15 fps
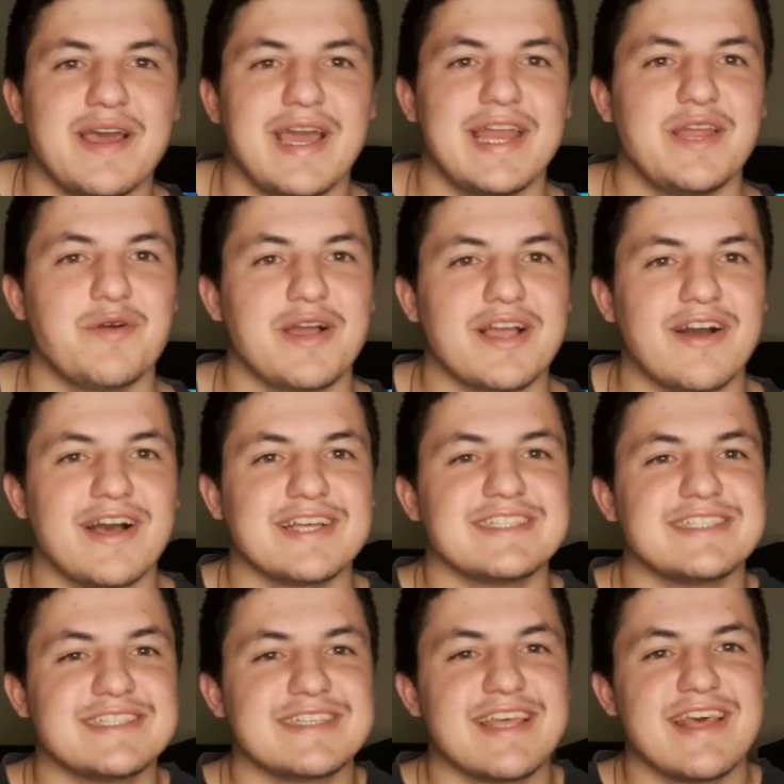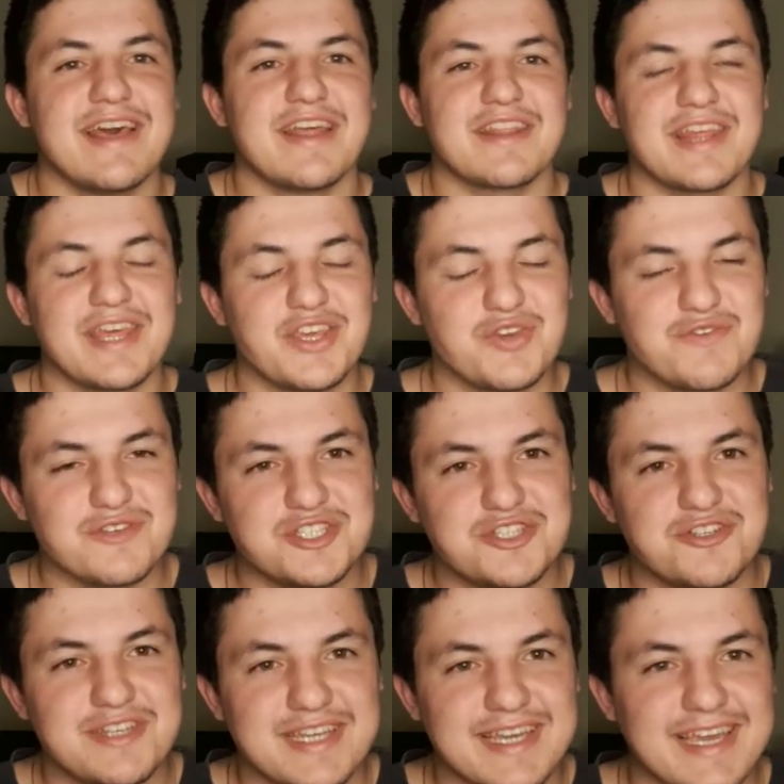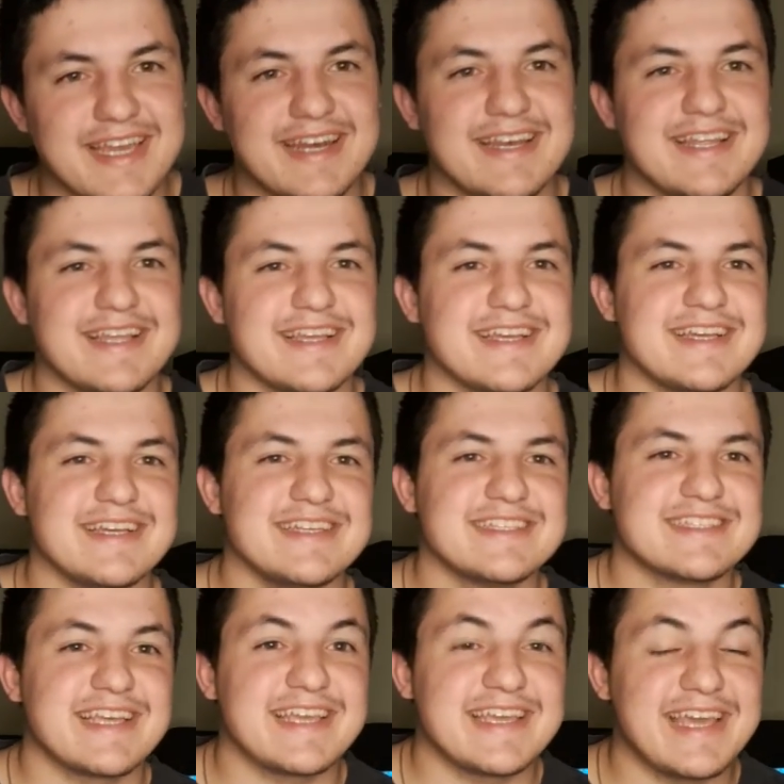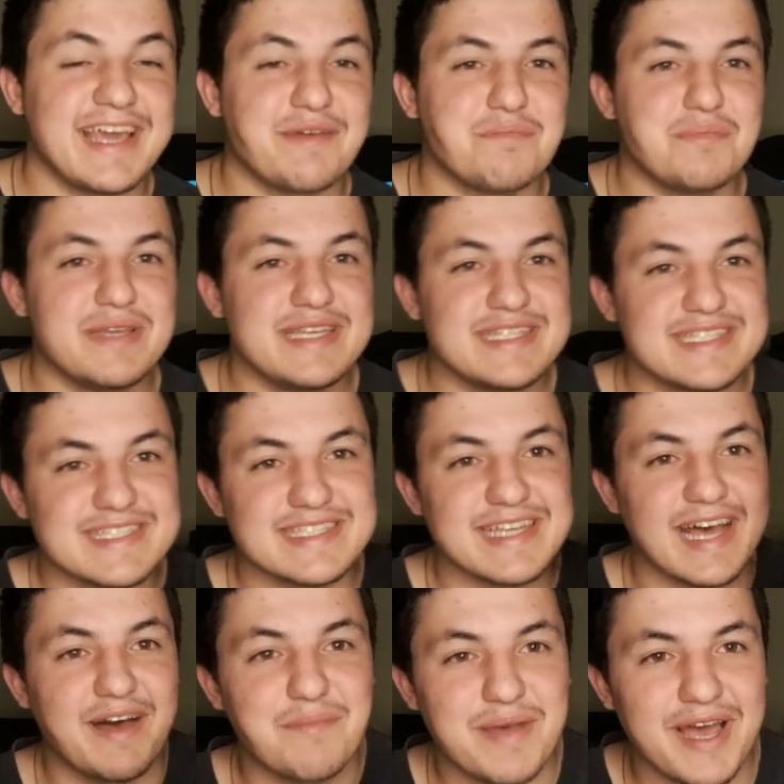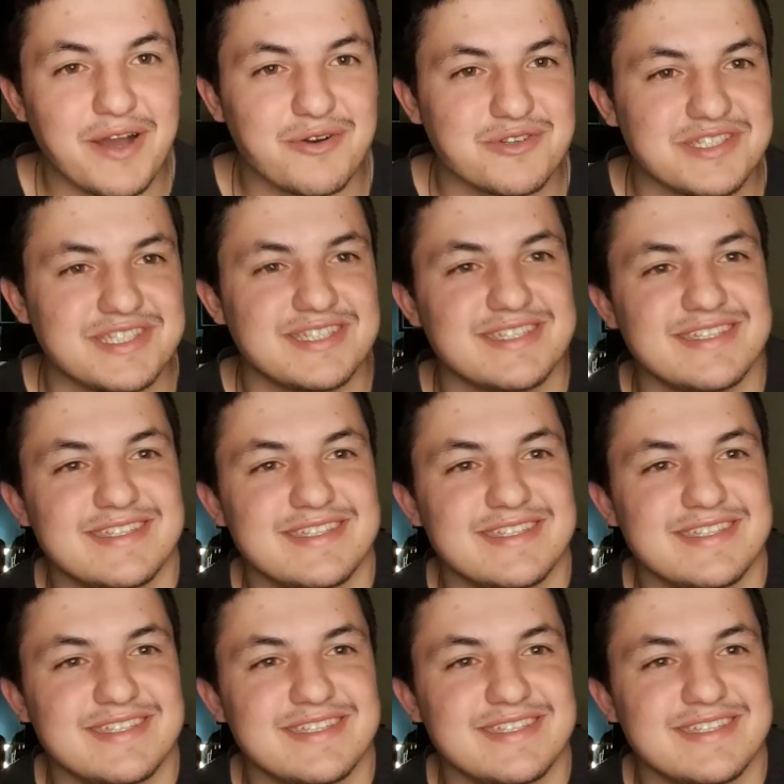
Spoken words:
Anyway, guys, thank you for tuning in. Take care and peace. I'm out.